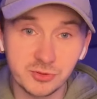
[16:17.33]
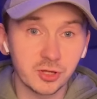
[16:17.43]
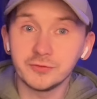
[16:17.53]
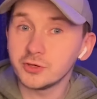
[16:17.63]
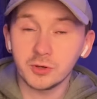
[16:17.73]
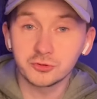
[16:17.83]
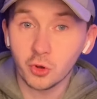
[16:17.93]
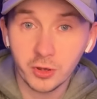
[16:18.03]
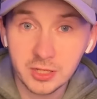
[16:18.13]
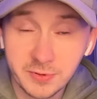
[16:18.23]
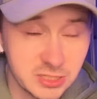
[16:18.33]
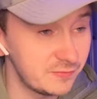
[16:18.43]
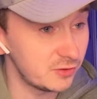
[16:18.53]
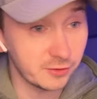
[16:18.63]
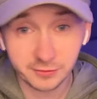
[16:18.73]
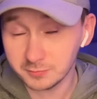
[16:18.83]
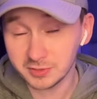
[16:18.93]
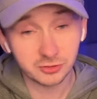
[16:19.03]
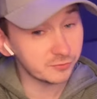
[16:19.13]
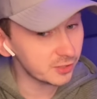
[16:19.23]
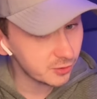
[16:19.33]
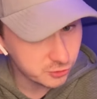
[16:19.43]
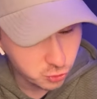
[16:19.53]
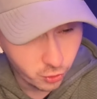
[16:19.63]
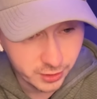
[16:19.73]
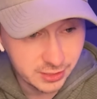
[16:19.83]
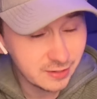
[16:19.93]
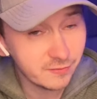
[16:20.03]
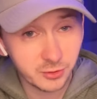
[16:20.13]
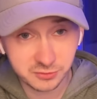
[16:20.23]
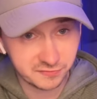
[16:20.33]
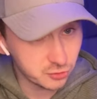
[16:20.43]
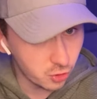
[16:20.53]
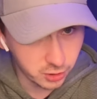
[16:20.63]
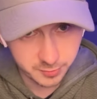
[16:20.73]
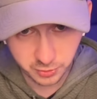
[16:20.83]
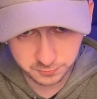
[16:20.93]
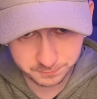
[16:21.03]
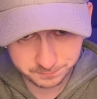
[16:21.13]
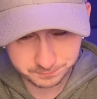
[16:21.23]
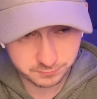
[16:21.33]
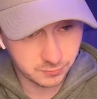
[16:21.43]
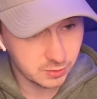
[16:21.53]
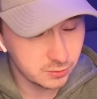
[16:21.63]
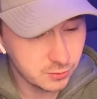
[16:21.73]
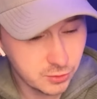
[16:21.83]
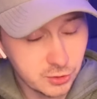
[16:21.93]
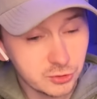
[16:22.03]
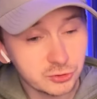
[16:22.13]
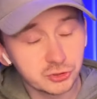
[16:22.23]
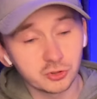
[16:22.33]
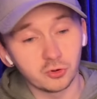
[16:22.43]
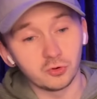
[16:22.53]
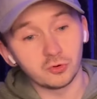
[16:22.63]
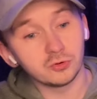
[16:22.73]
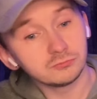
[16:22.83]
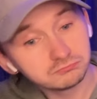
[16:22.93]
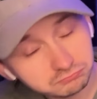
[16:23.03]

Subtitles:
been turned into a toy, because if he'd been turned into a toy, they would have forgotten about him. So